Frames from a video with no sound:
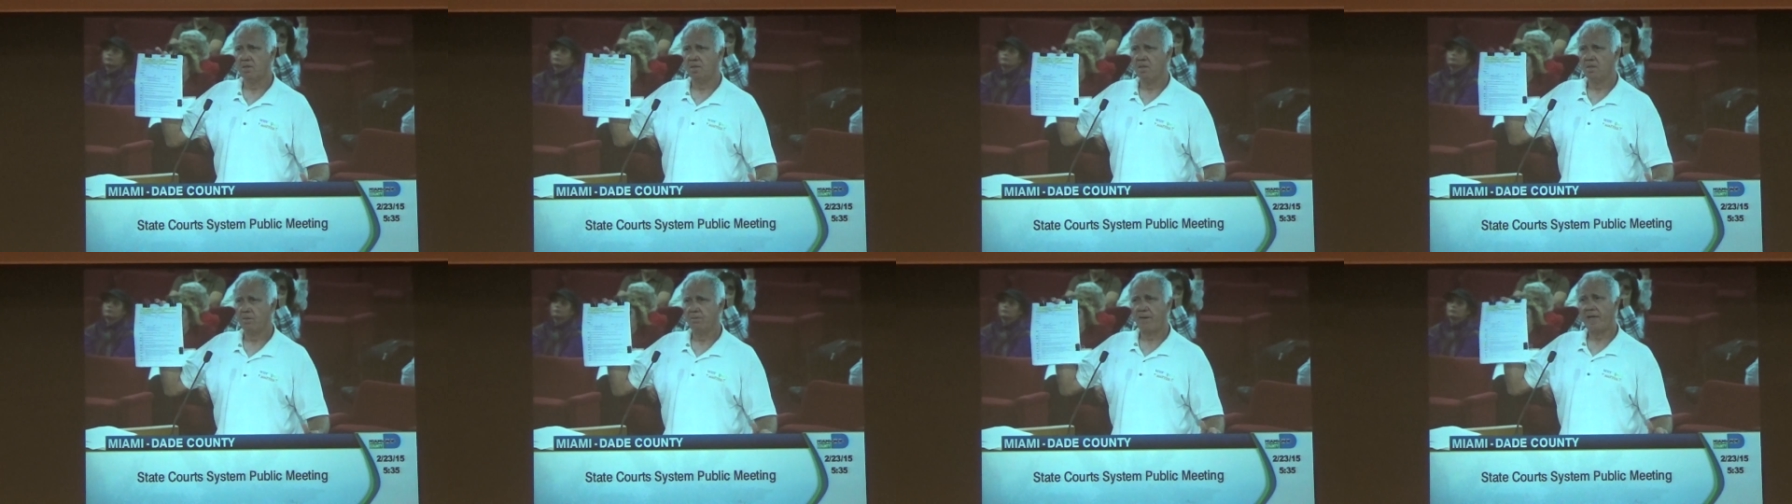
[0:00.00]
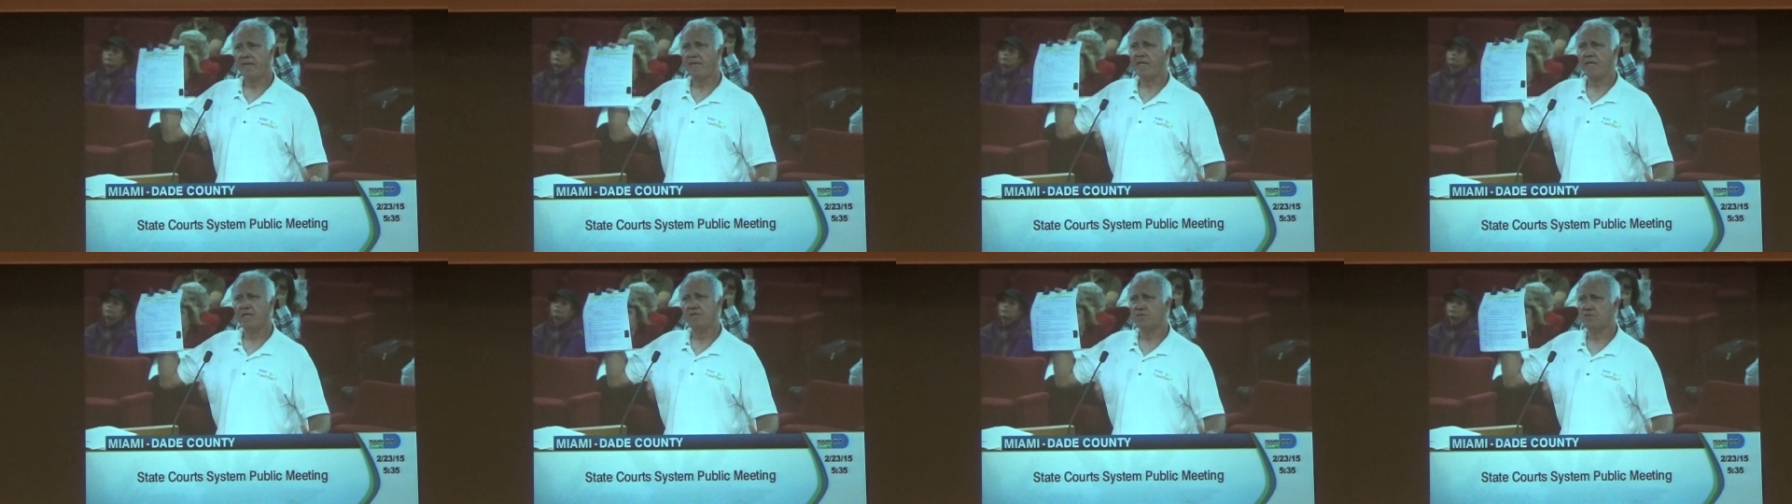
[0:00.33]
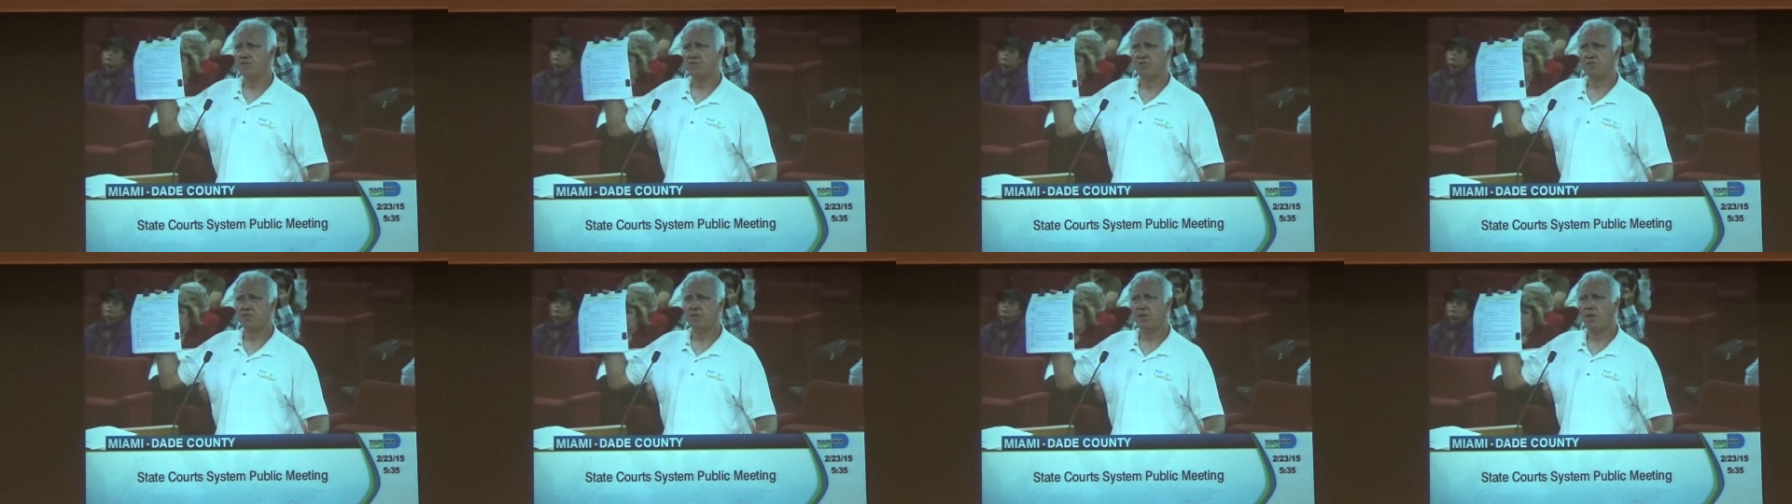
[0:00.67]
My case is
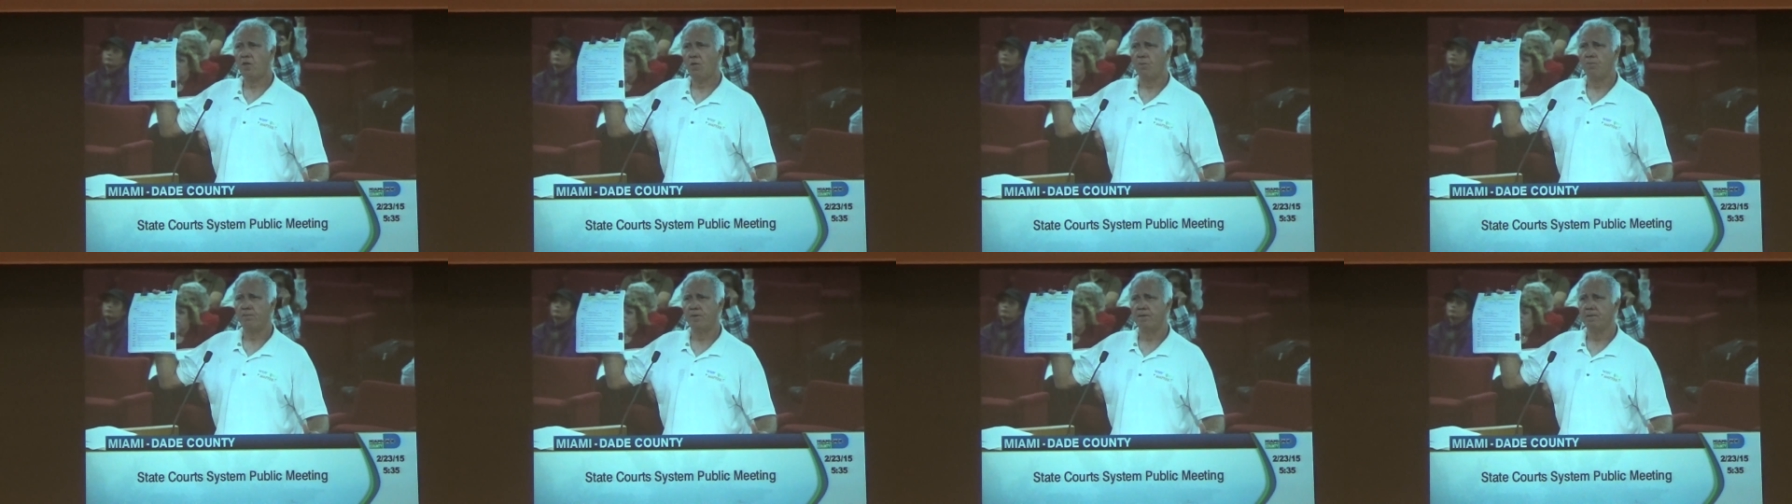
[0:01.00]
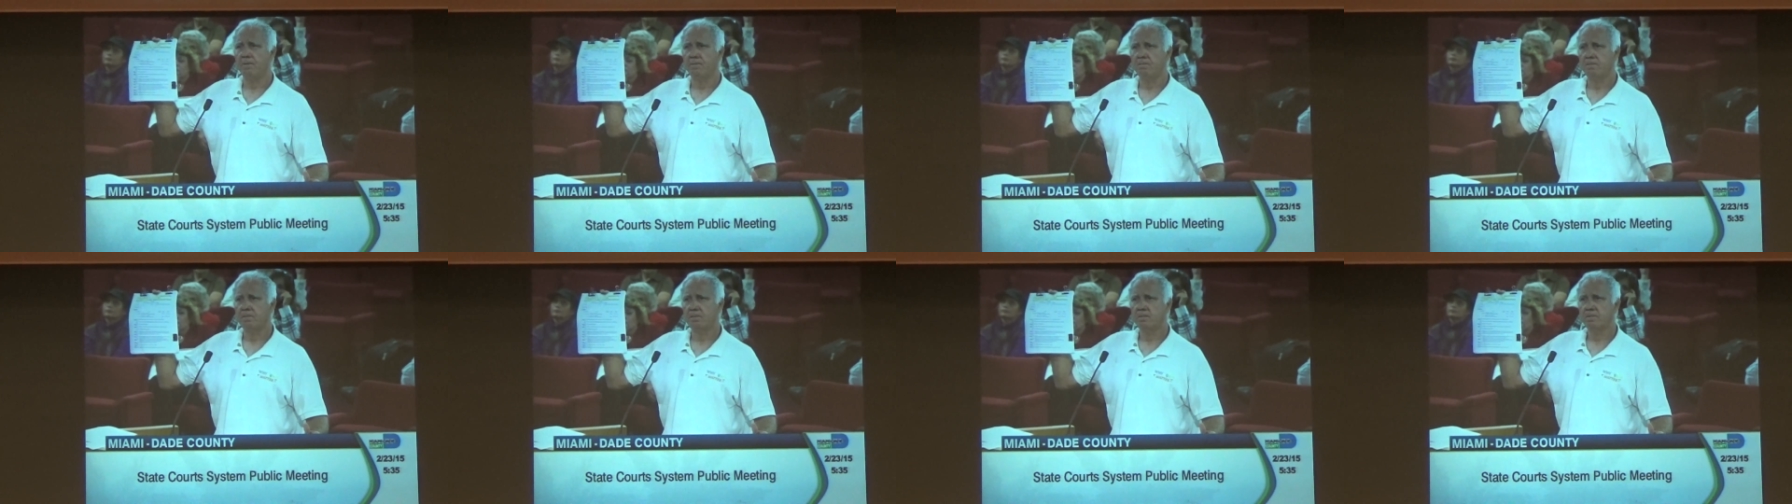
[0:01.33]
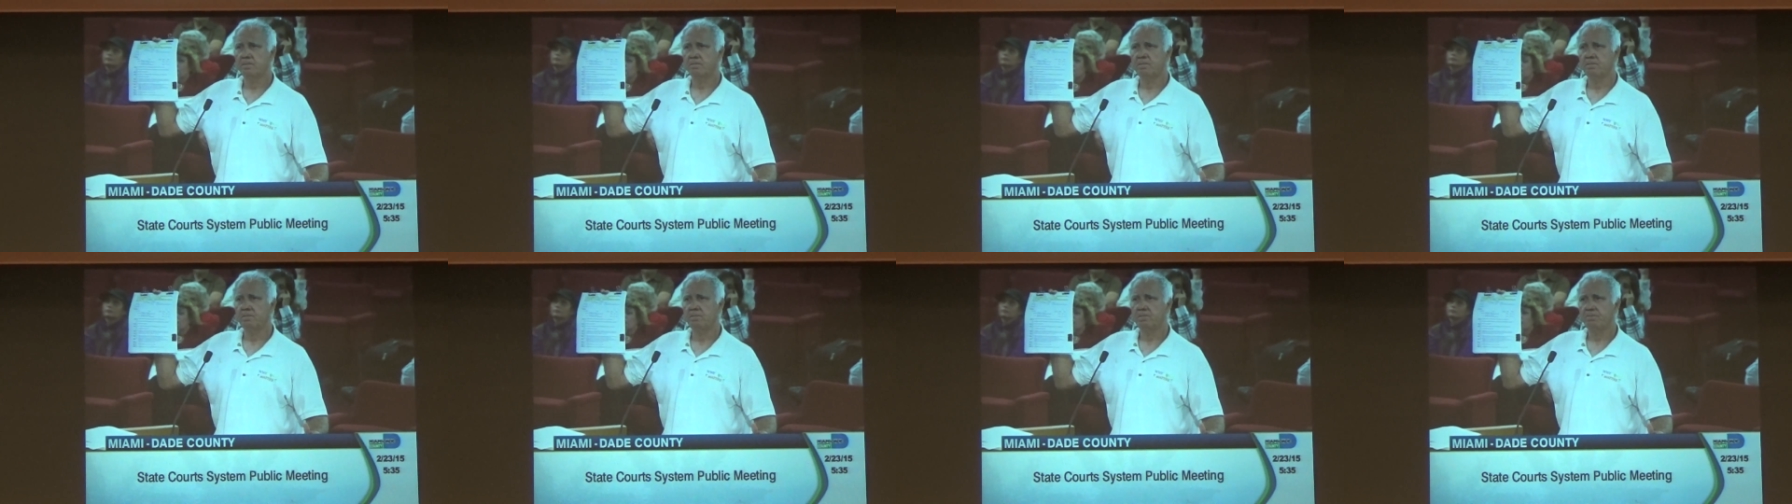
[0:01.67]
still open.
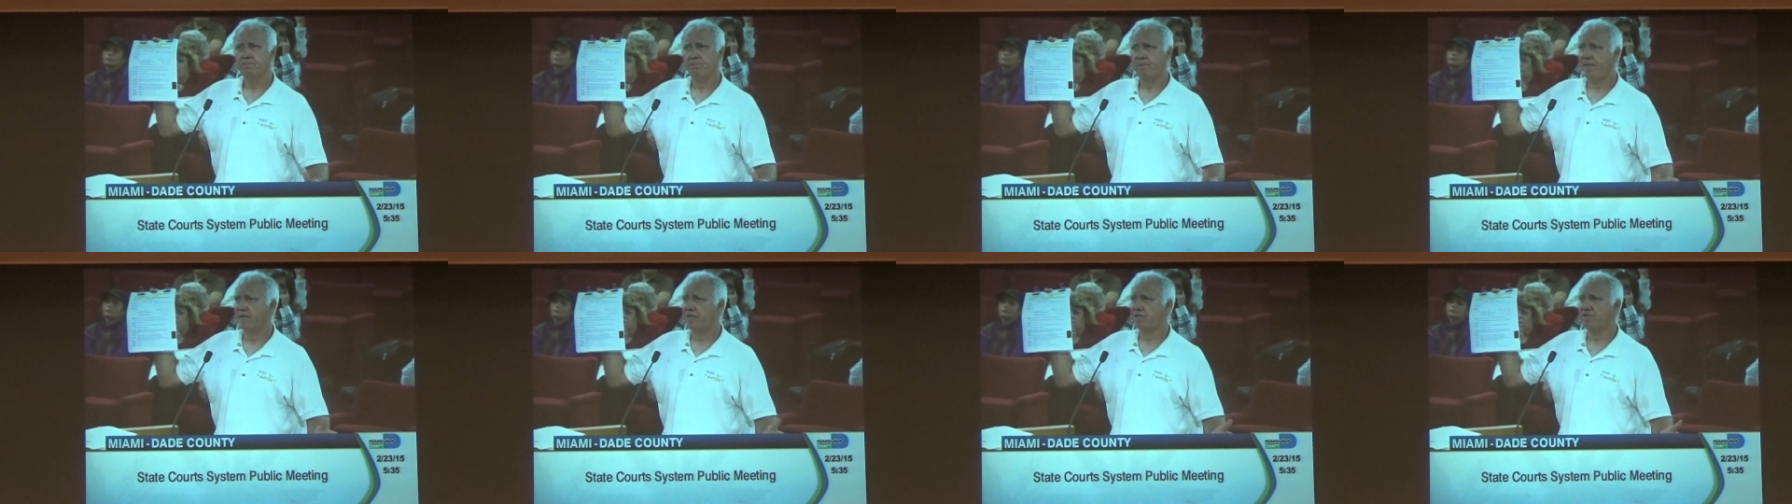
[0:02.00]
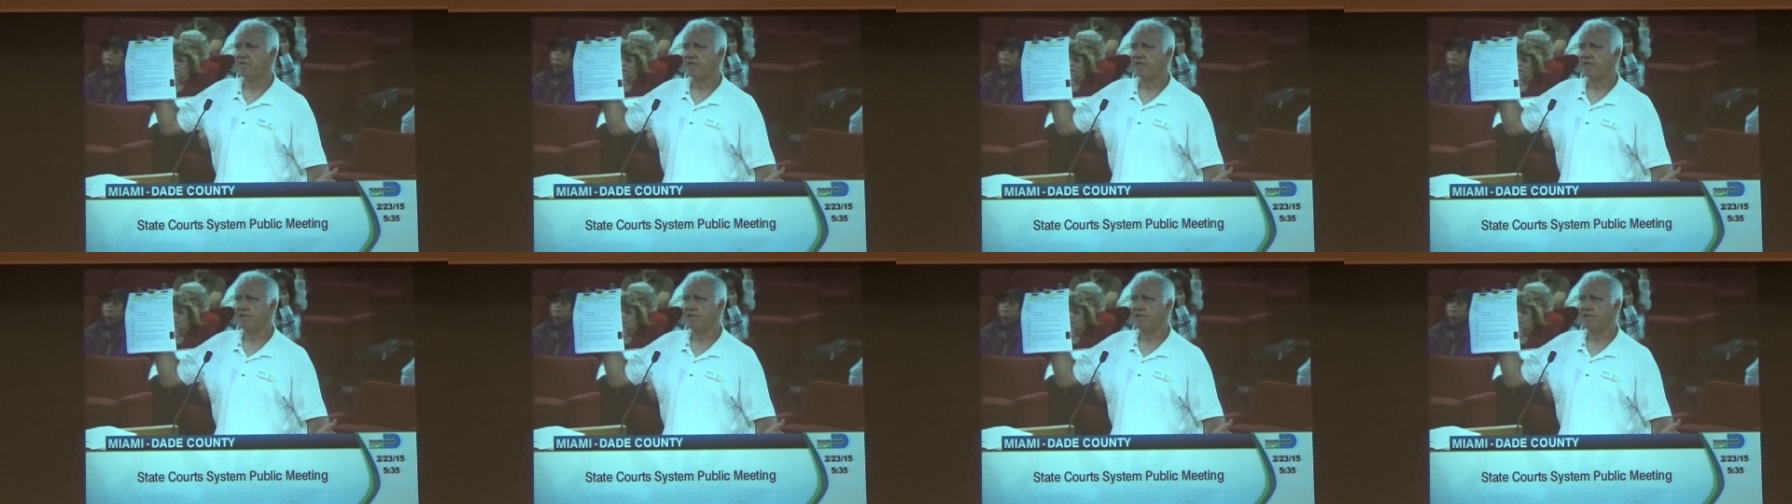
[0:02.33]
Manatee